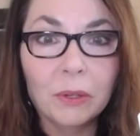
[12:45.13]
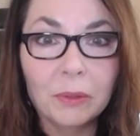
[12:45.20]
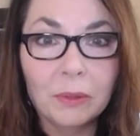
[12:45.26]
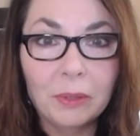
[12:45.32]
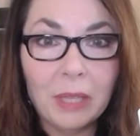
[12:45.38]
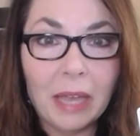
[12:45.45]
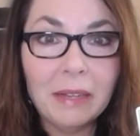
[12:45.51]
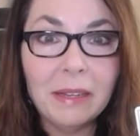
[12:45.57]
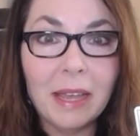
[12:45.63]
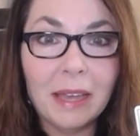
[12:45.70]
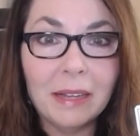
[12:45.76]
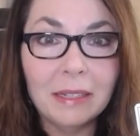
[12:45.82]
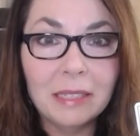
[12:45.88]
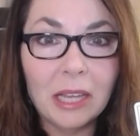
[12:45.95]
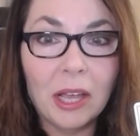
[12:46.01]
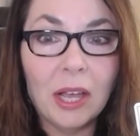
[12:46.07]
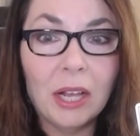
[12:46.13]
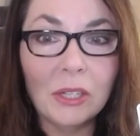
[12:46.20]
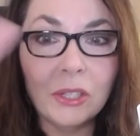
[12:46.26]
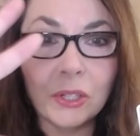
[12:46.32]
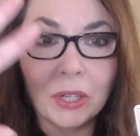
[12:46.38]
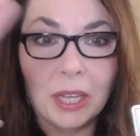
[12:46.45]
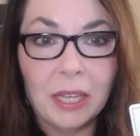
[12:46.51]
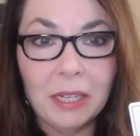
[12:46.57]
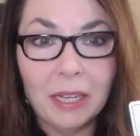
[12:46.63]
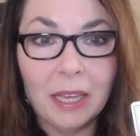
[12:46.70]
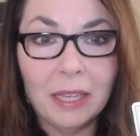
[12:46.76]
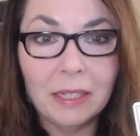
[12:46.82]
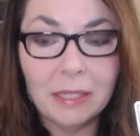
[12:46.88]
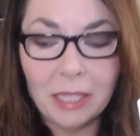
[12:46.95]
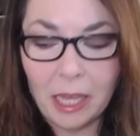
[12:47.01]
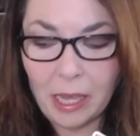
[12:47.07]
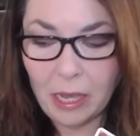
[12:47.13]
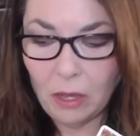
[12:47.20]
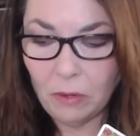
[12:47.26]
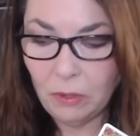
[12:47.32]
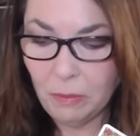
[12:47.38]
getting out of Dodge, you're getting out of town.